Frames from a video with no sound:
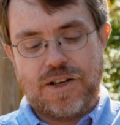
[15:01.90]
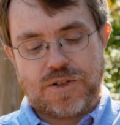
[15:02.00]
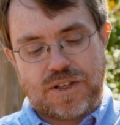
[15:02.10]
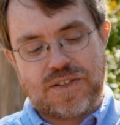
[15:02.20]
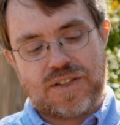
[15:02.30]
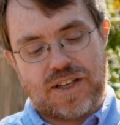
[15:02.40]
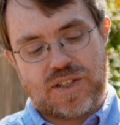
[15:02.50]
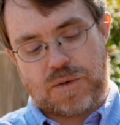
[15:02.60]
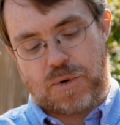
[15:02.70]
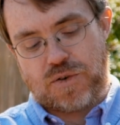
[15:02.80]
So this thing
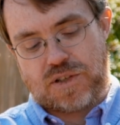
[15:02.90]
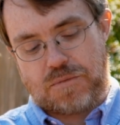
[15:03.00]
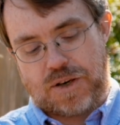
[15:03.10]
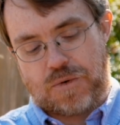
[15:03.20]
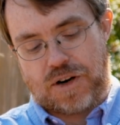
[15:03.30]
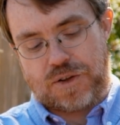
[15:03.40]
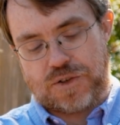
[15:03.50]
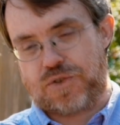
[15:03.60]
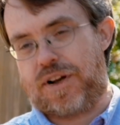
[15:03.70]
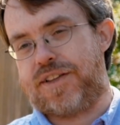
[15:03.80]
is supposed to be one of
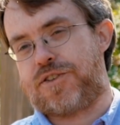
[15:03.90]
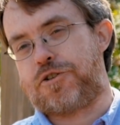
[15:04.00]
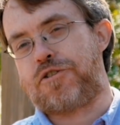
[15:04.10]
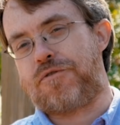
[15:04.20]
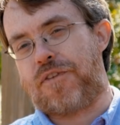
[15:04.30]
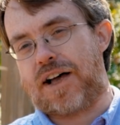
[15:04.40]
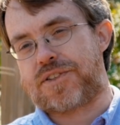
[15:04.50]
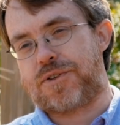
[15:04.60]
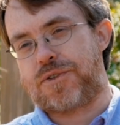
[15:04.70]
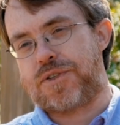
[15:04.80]
those transitional
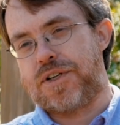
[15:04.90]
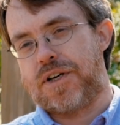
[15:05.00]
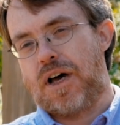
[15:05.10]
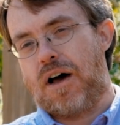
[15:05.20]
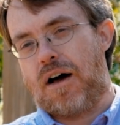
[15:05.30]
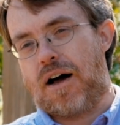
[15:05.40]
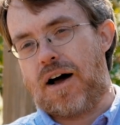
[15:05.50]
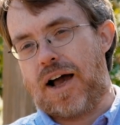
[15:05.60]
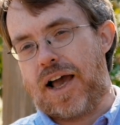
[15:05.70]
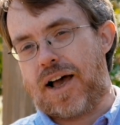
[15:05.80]
fossils
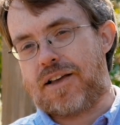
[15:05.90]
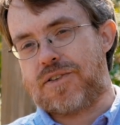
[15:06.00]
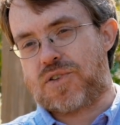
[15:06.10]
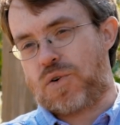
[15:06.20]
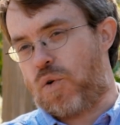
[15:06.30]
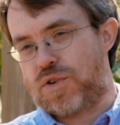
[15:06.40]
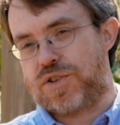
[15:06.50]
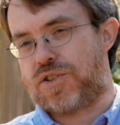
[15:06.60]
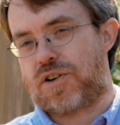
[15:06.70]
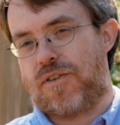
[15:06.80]
as
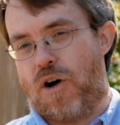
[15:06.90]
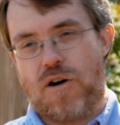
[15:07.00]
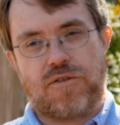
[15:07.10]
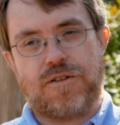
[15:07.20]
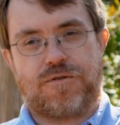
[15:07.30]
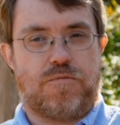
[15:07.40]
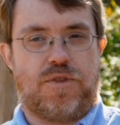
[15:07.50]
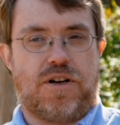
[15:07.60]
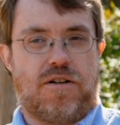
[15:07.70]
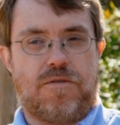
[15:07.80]
horses are evolving from
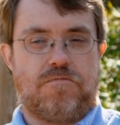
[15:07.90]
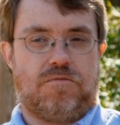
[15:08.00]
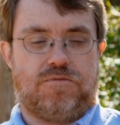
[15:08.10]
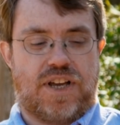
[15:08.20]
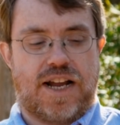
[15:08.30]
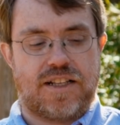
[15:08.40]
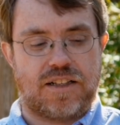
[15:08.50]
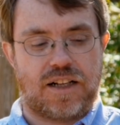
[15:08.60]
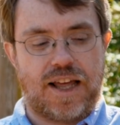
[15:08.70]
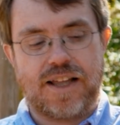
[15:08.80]
their tiny little